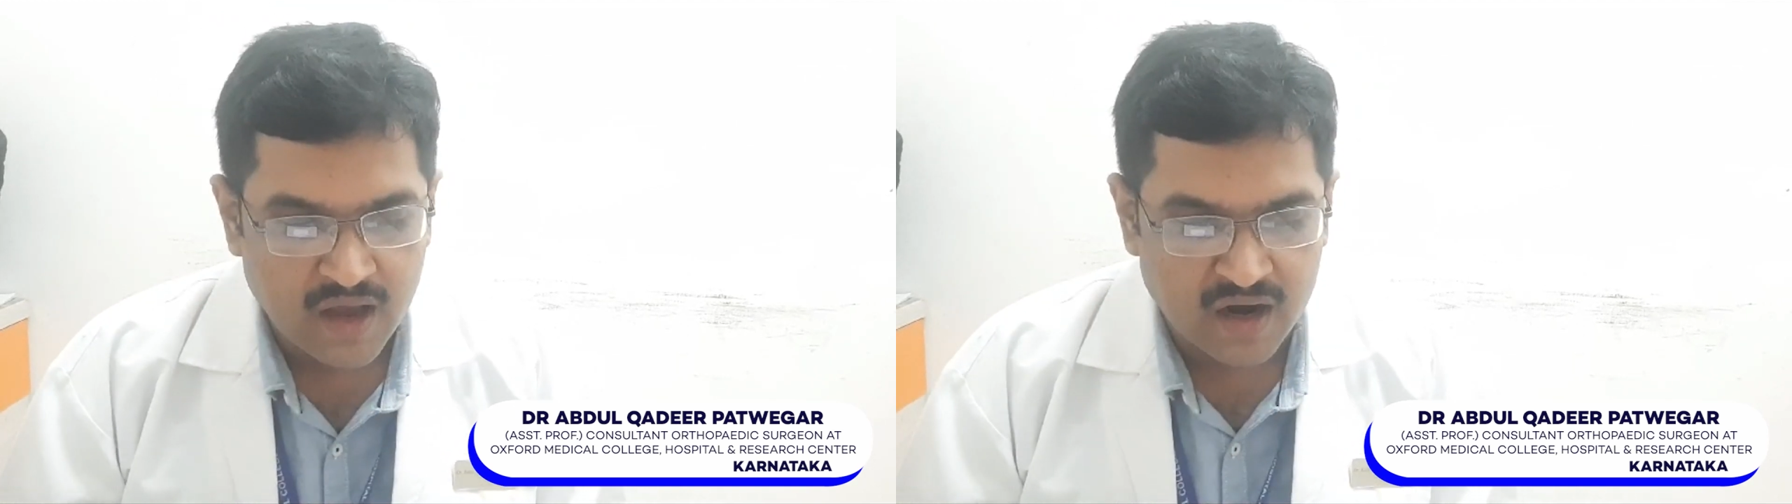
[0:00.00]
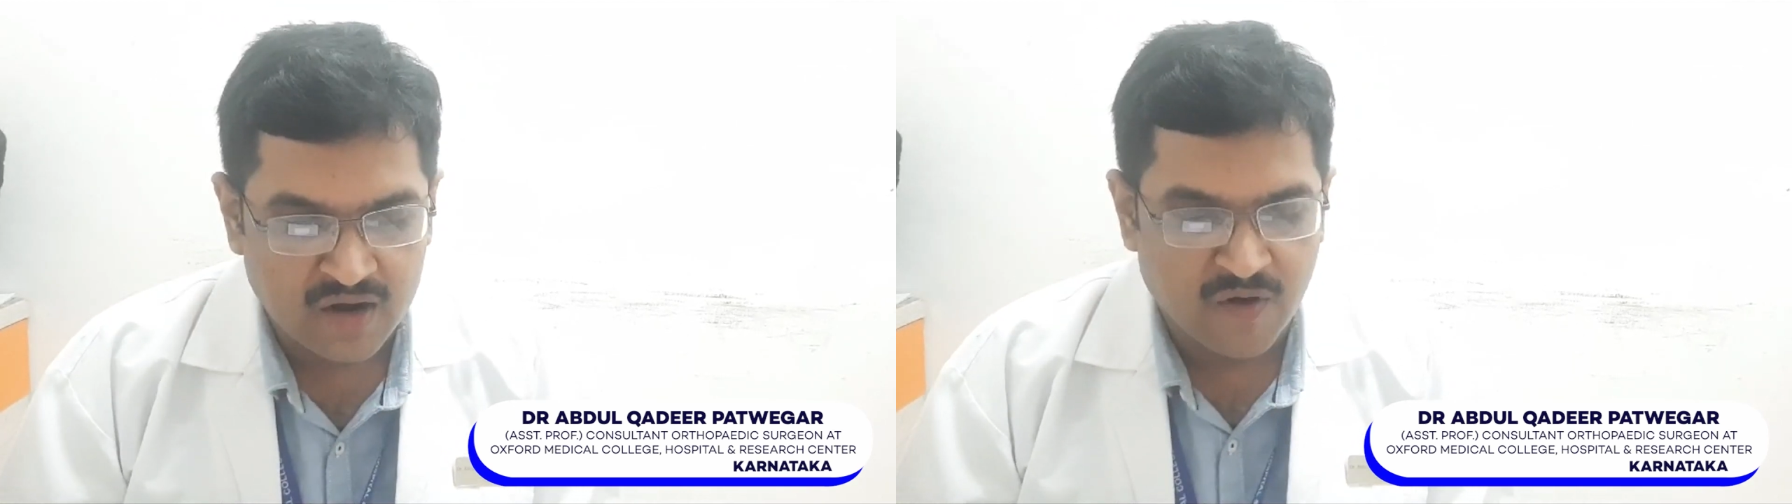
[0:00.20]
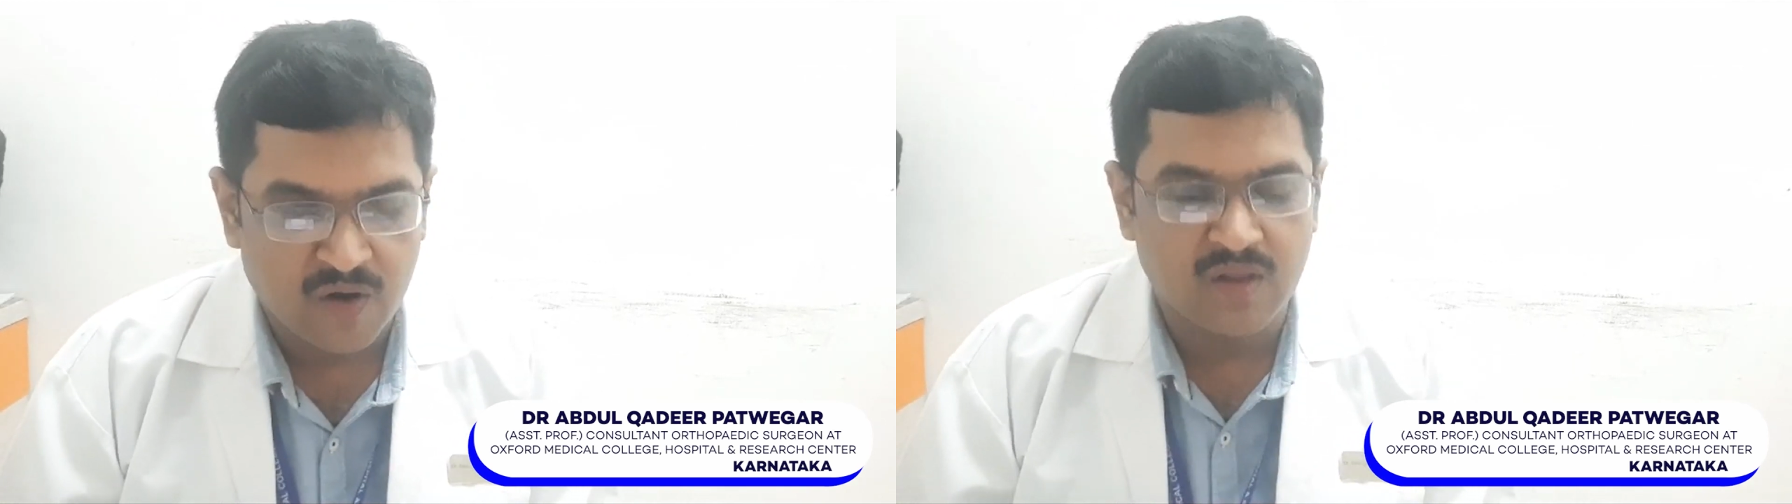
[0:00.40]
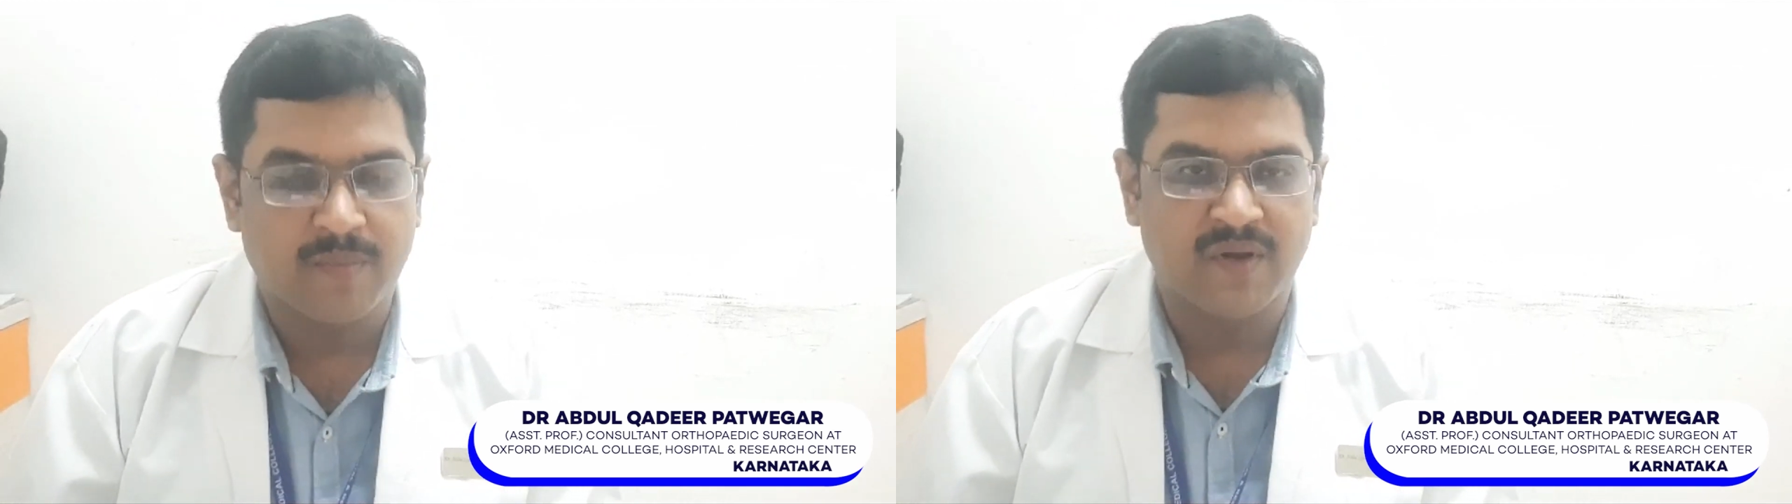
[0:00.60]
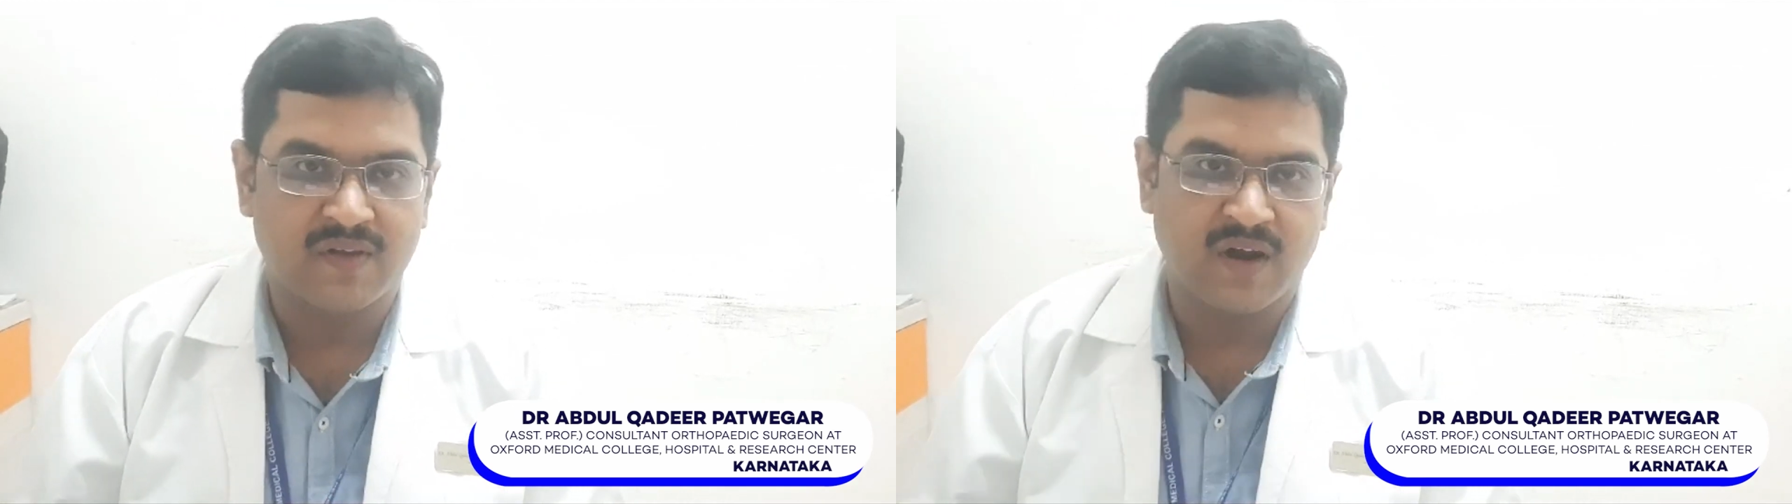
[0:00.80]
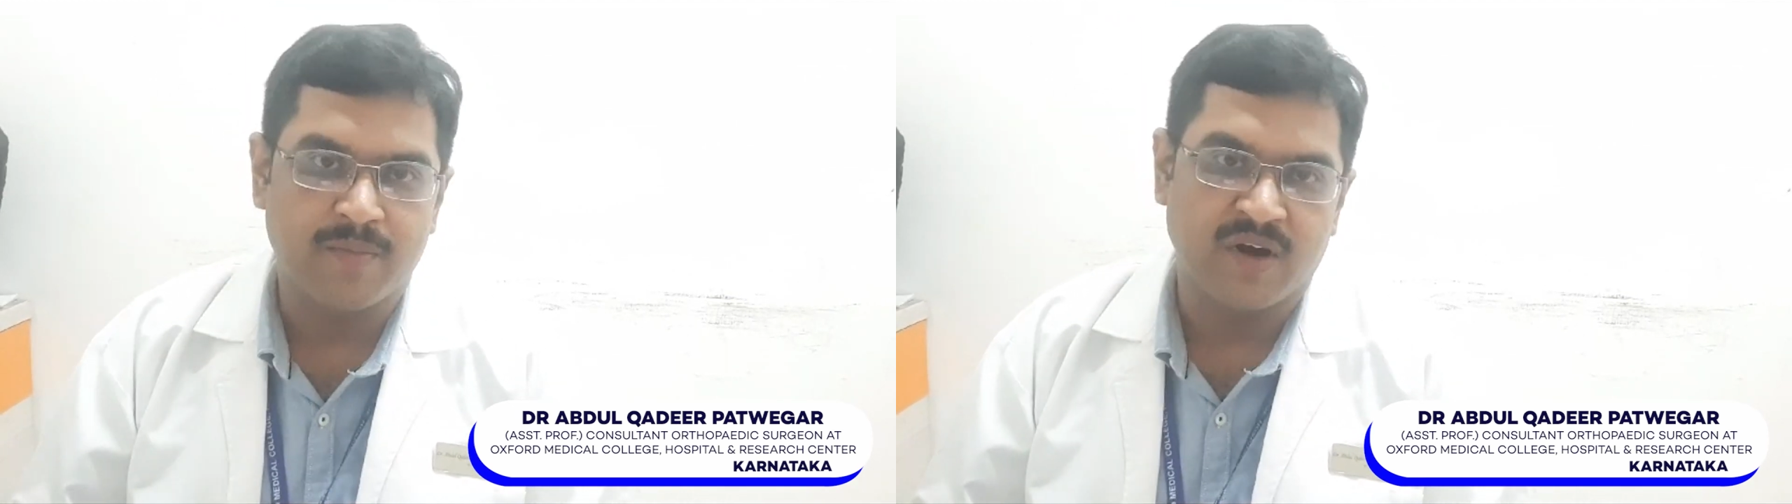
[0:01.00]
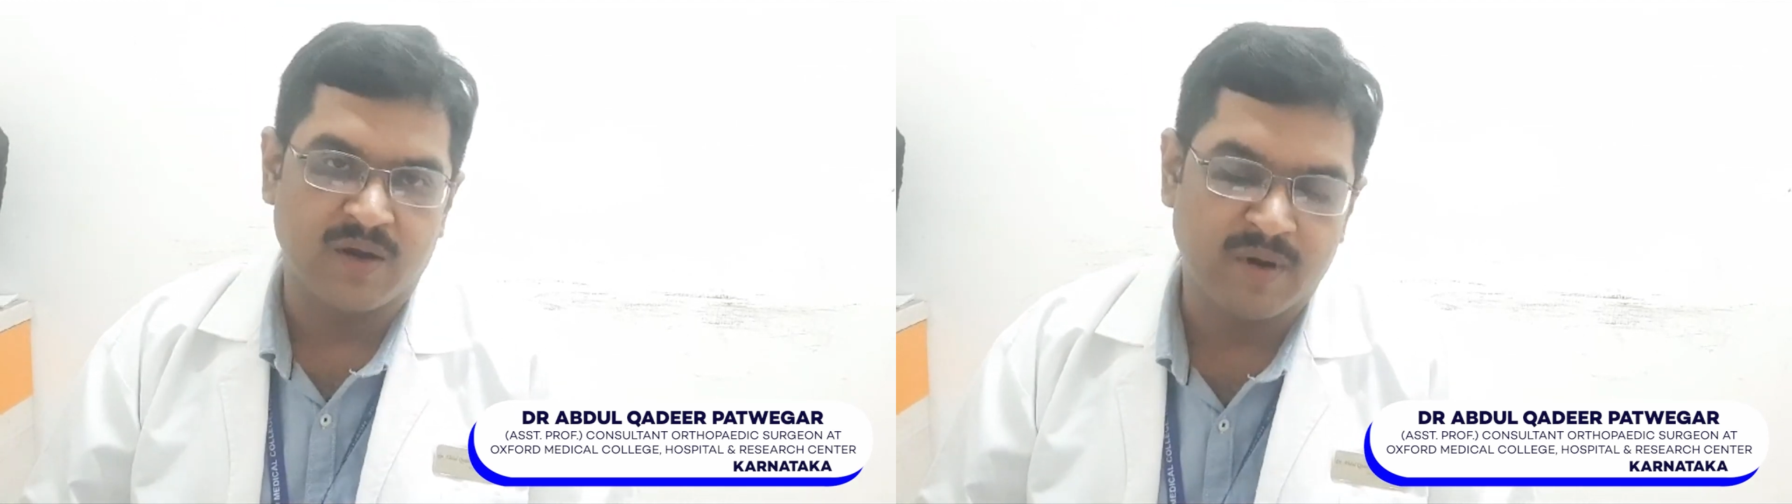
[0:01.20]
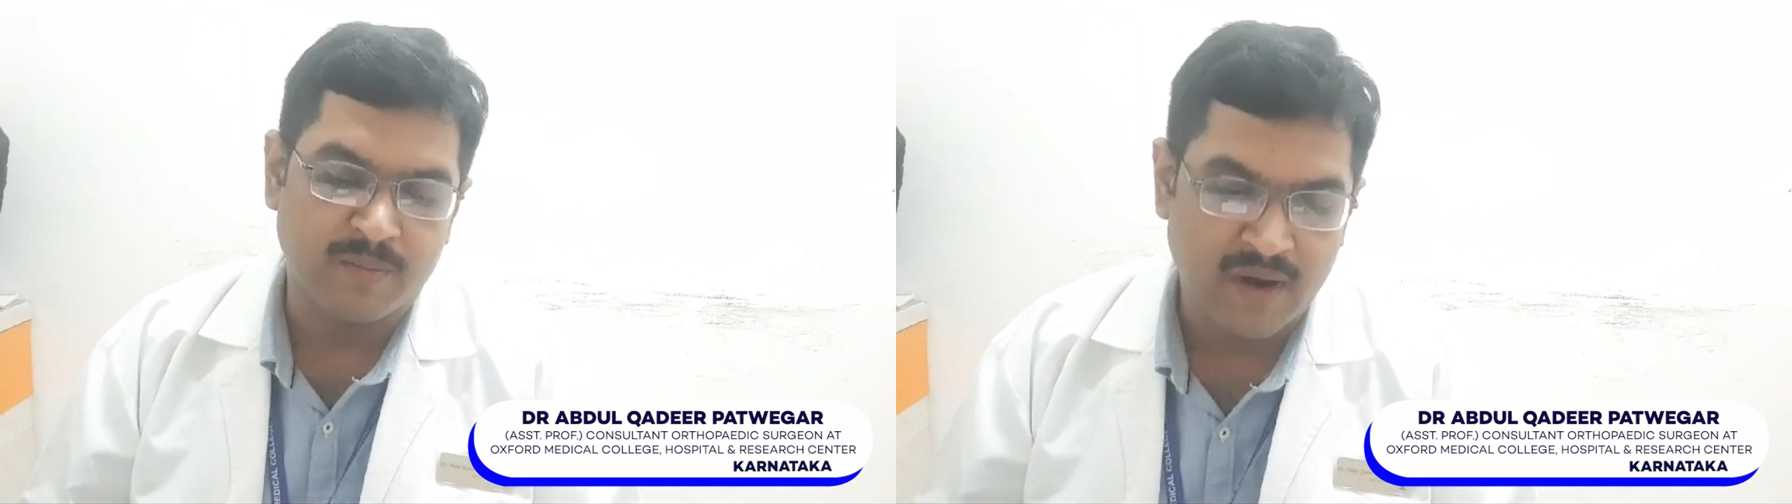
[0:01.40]
and follow the prescribed
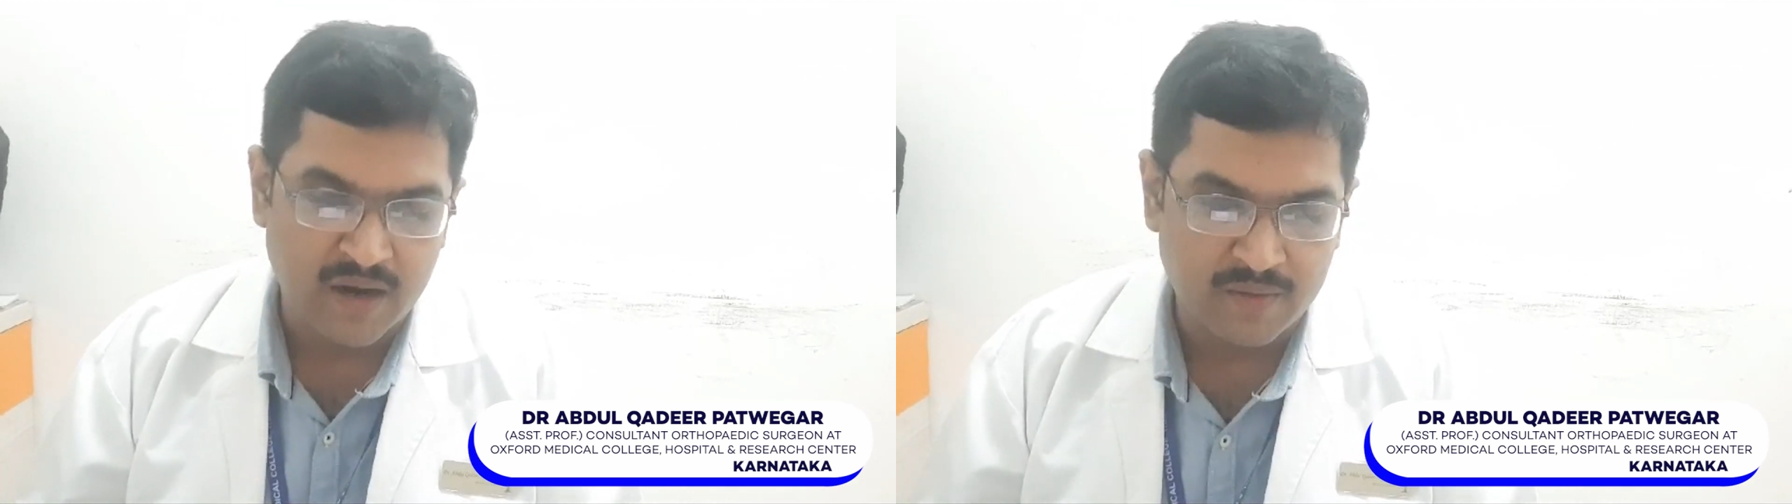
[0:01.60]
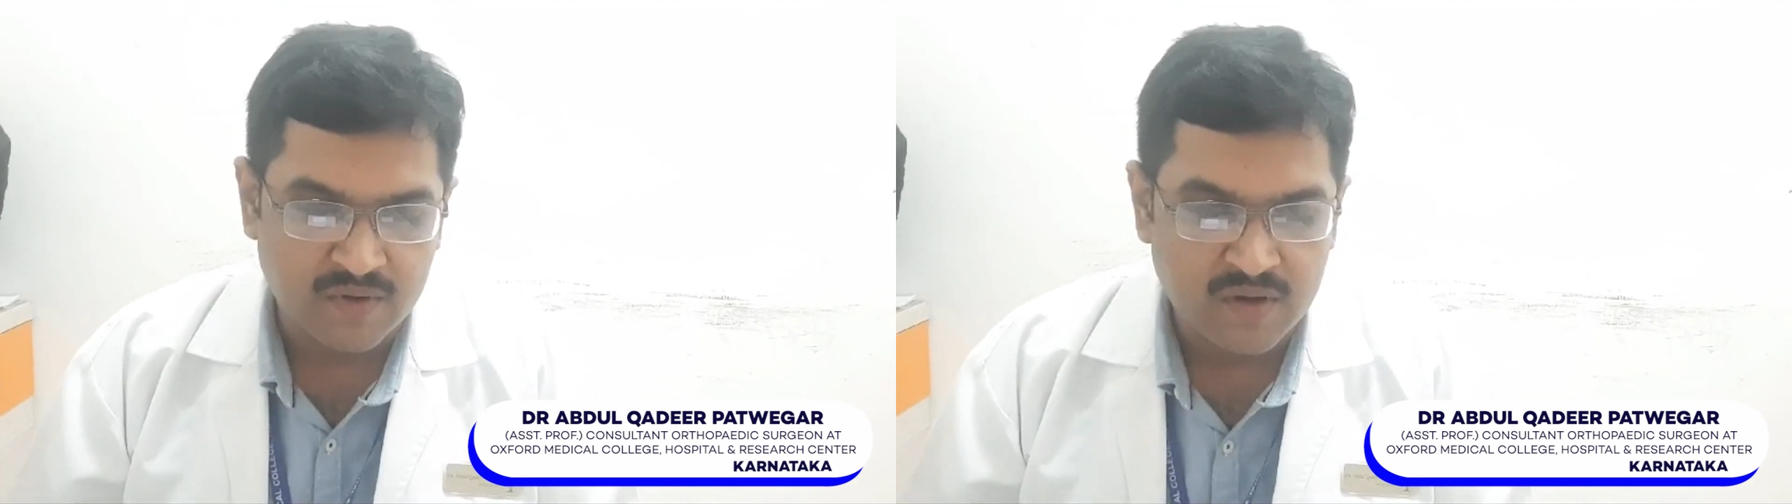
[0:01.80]
treatment plan.